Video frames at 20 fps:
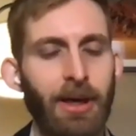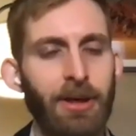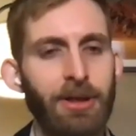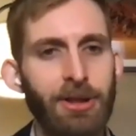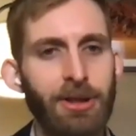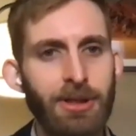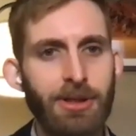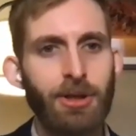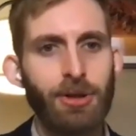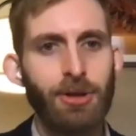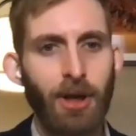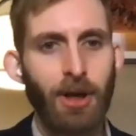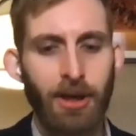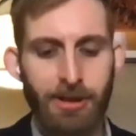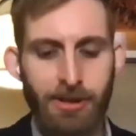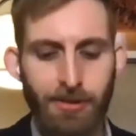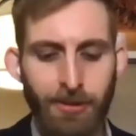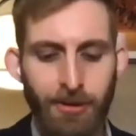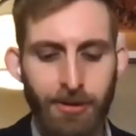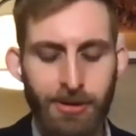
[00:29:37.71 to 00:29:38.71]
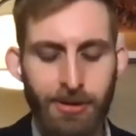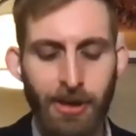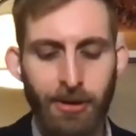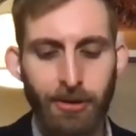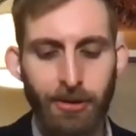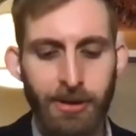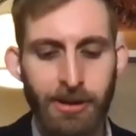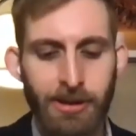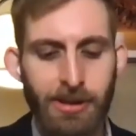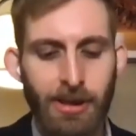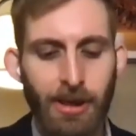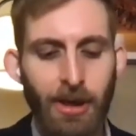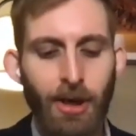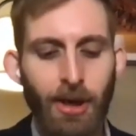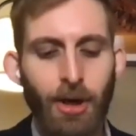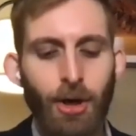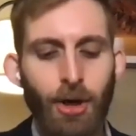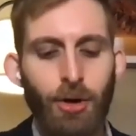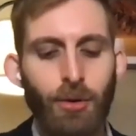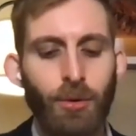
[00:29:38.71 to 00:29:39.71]
And just to draw out some of those subtleties,
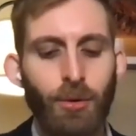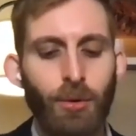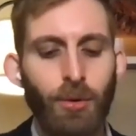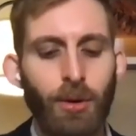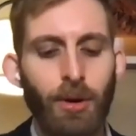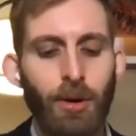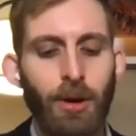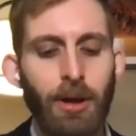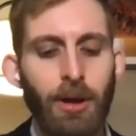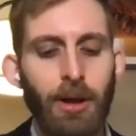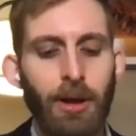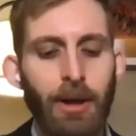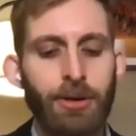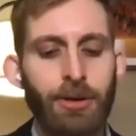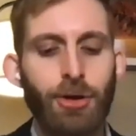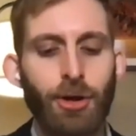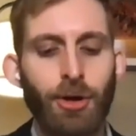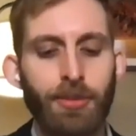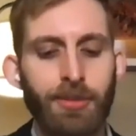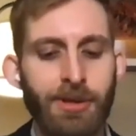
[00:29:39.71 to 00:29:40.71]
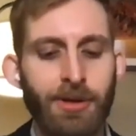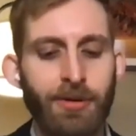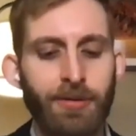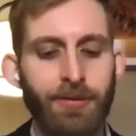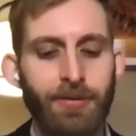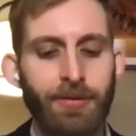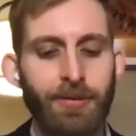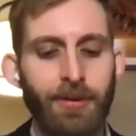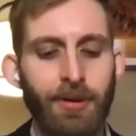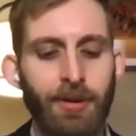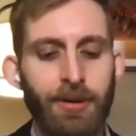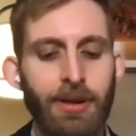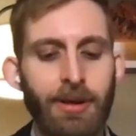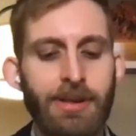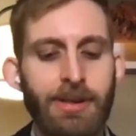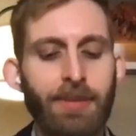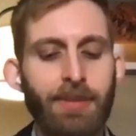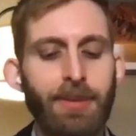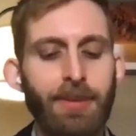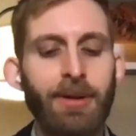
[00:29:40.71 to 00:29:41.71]
in terms of,
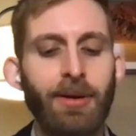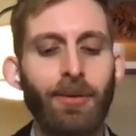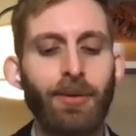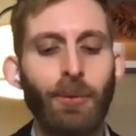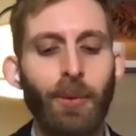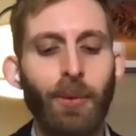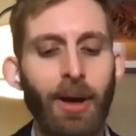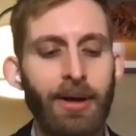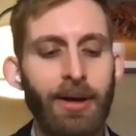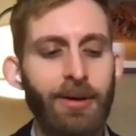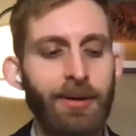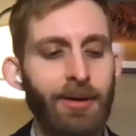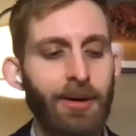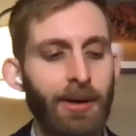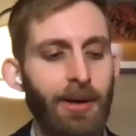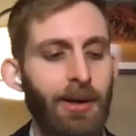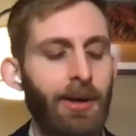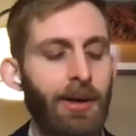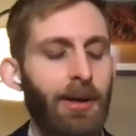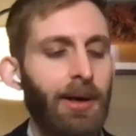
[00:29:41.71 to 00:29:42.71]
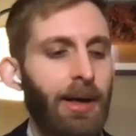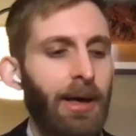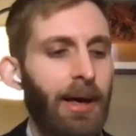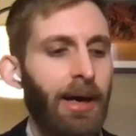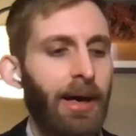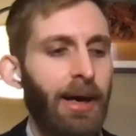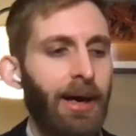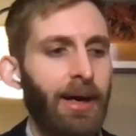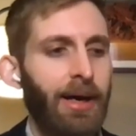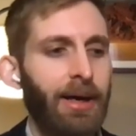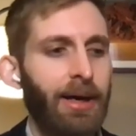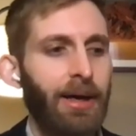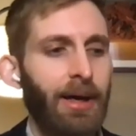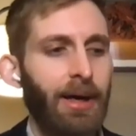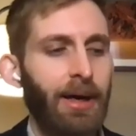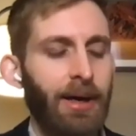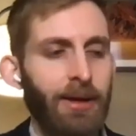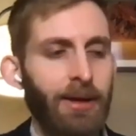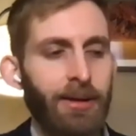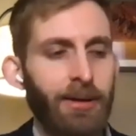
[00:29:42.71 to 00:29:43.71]
does that mean that when
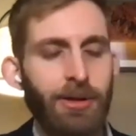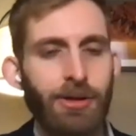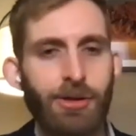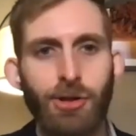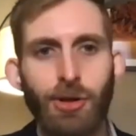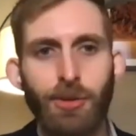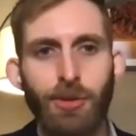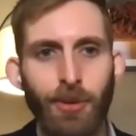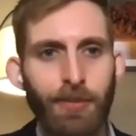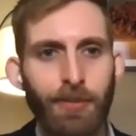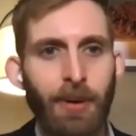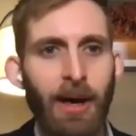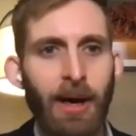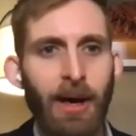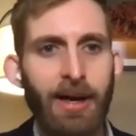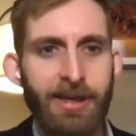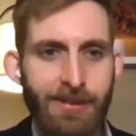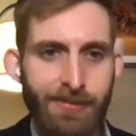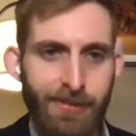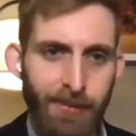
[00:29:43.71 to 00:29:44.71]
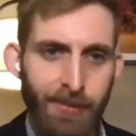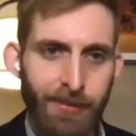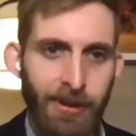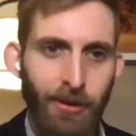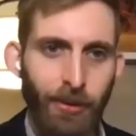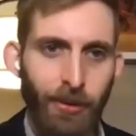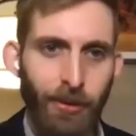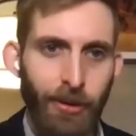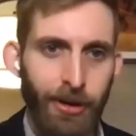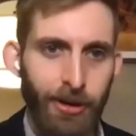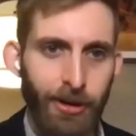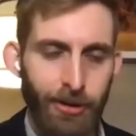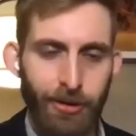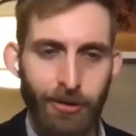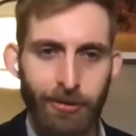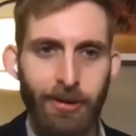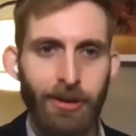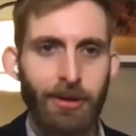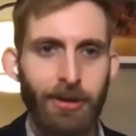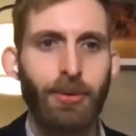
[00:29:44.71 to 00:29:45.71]
a consumer buys BP
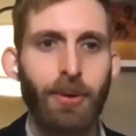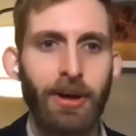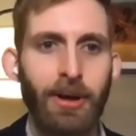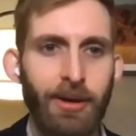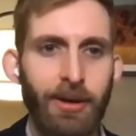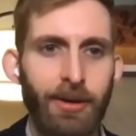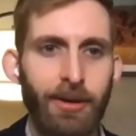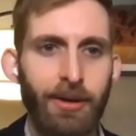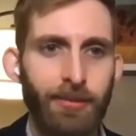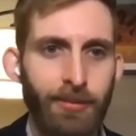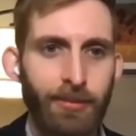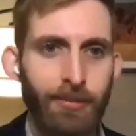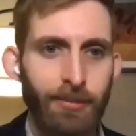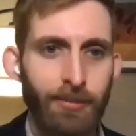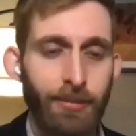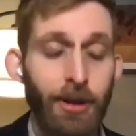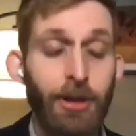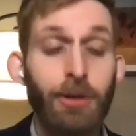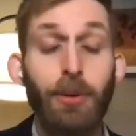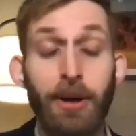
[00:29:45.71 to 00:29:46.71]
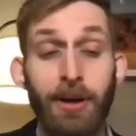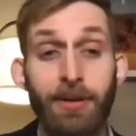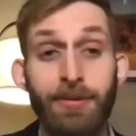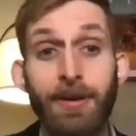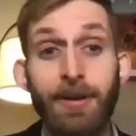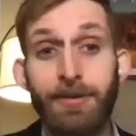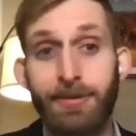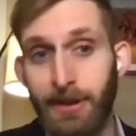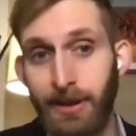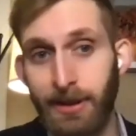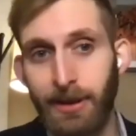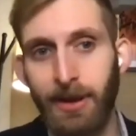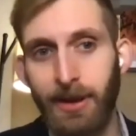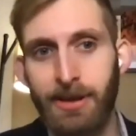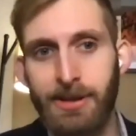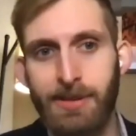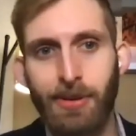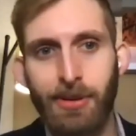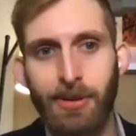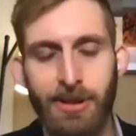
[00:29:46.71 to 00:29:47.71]
oil in in 2050, I
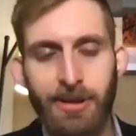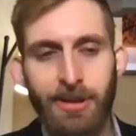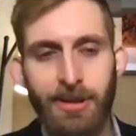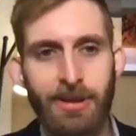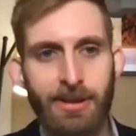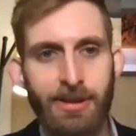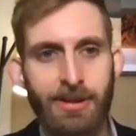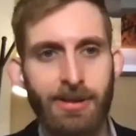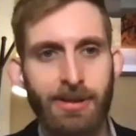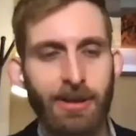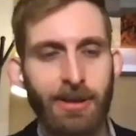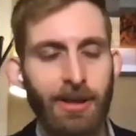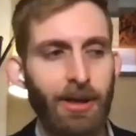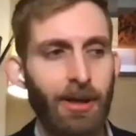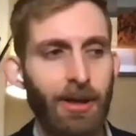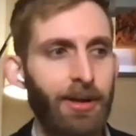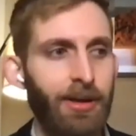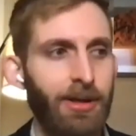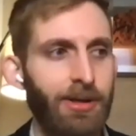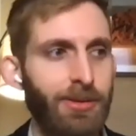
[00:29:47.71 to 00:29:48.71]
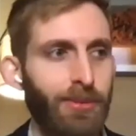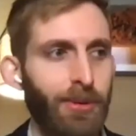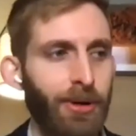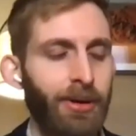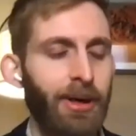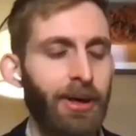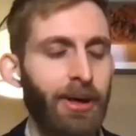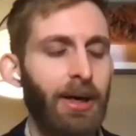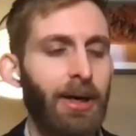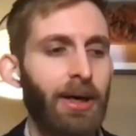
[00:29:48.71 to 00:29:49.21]
suppose, in this world.